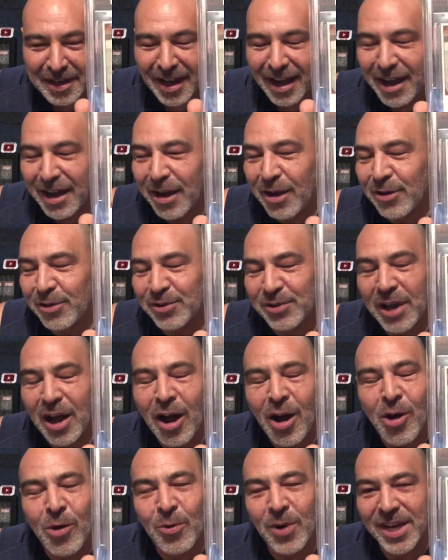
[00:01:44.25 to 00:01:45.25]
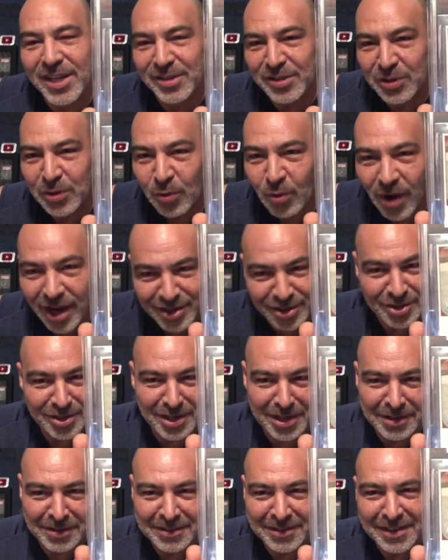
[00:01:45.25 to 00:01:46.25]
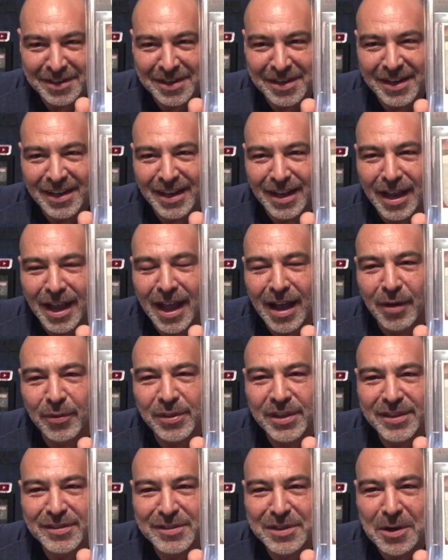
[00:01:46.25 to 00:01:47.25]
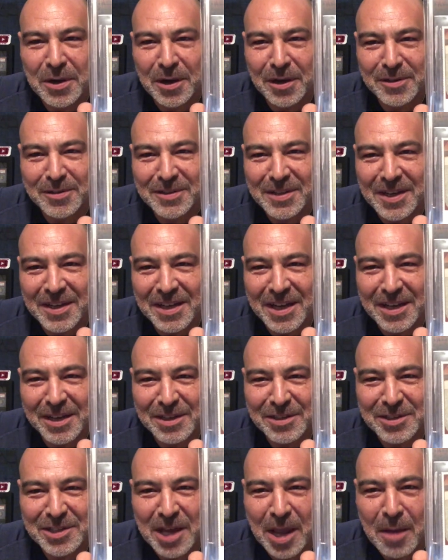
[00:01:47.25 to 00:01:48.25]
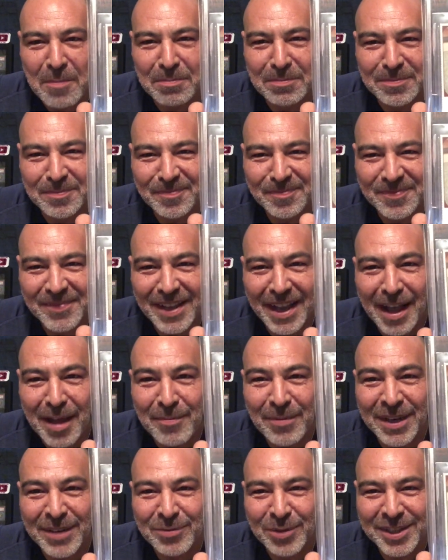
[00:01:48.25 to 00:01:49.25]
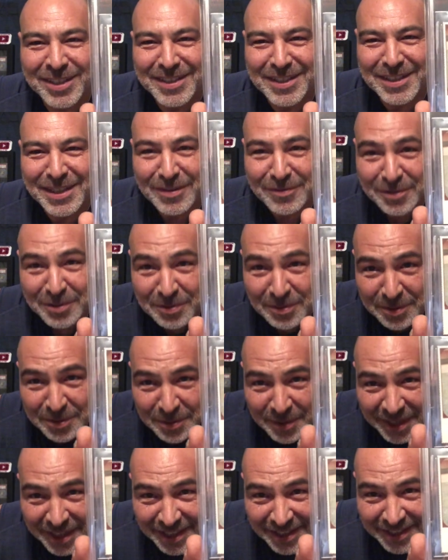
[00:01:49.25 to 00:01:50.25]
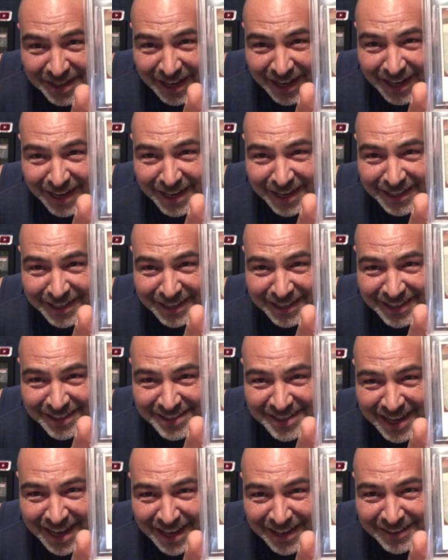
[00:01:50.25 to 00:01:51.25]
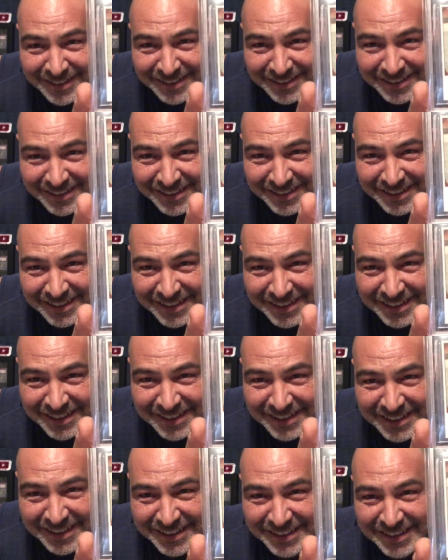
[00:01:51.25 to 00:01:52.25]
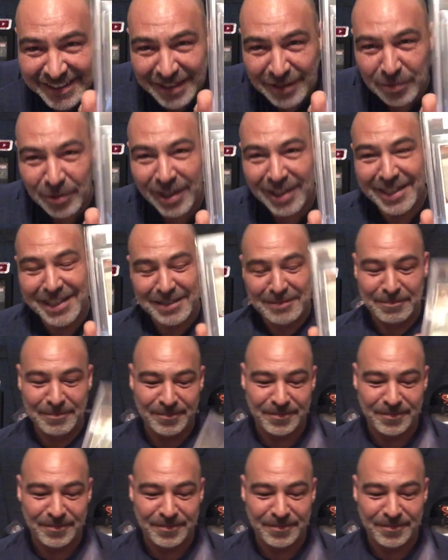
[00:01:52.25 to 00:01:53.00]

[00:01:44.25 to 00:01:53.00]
I always question how these cards can get a gem. I mean, what's the difference between a 9 and a 10? Really.